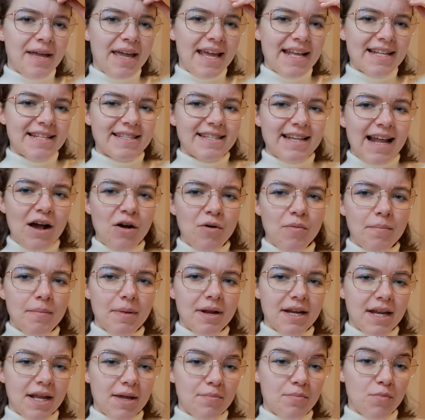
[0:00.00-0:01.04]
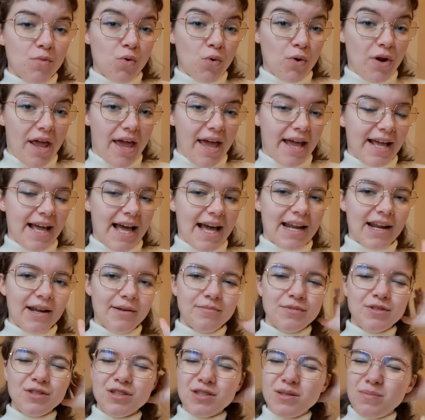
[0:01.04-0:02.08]
It's now Monday morning and
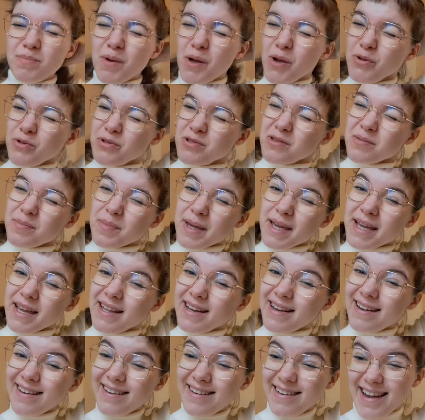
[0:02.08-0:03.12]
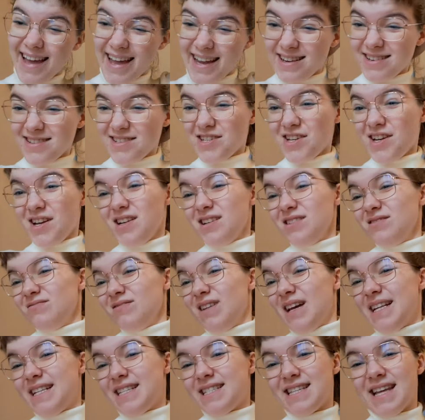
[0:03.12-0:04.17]
I'm supposed to be in a lecture.
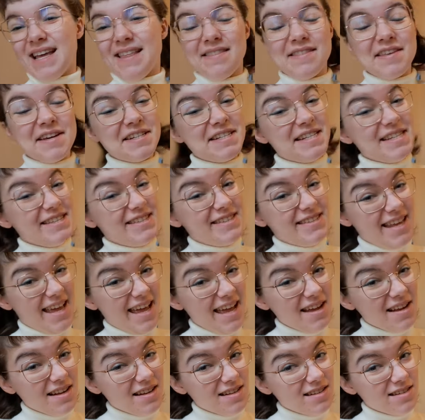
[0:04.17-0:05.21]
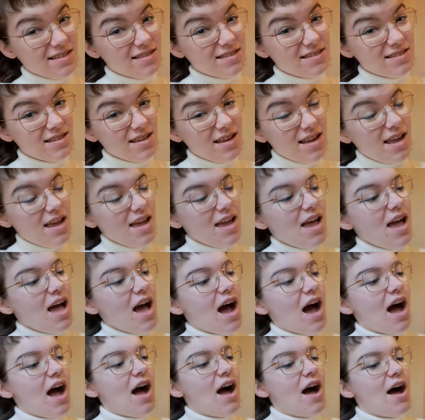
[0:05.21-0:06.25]
It's 10:36.
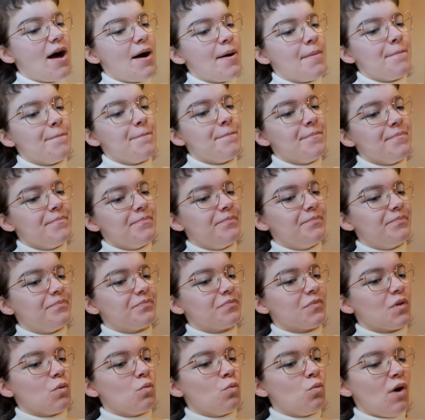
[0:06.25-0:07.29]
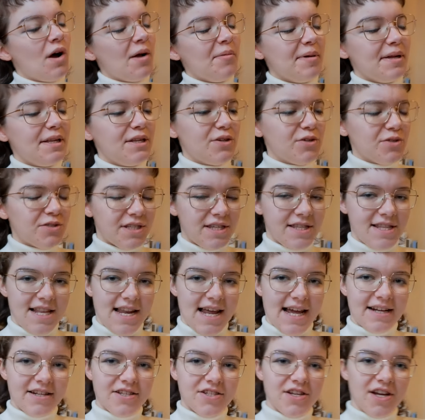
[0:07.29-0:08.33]
Why am I not in the
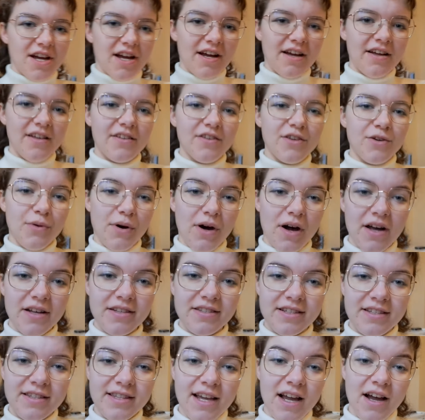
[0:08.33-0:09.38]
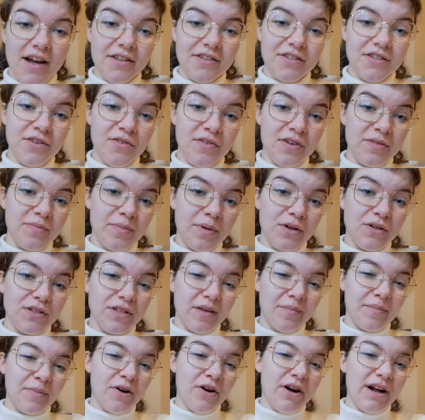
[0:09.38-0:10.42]
lecture, you ask? The answer is because
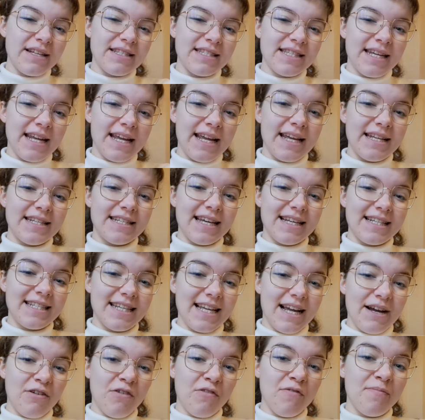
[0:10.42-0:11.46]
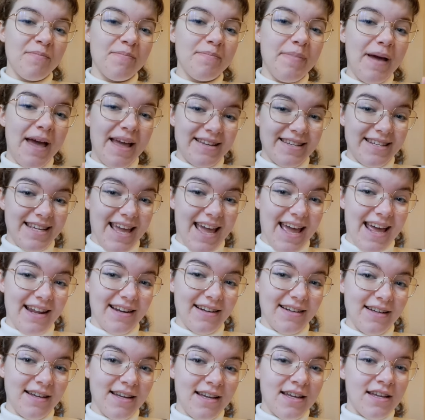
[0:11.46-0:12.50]
I procrastinated getting out of bed
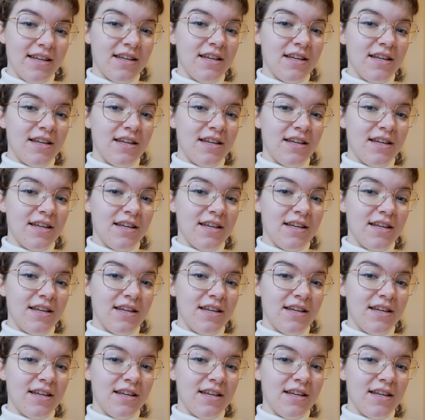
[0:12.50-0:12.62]
again.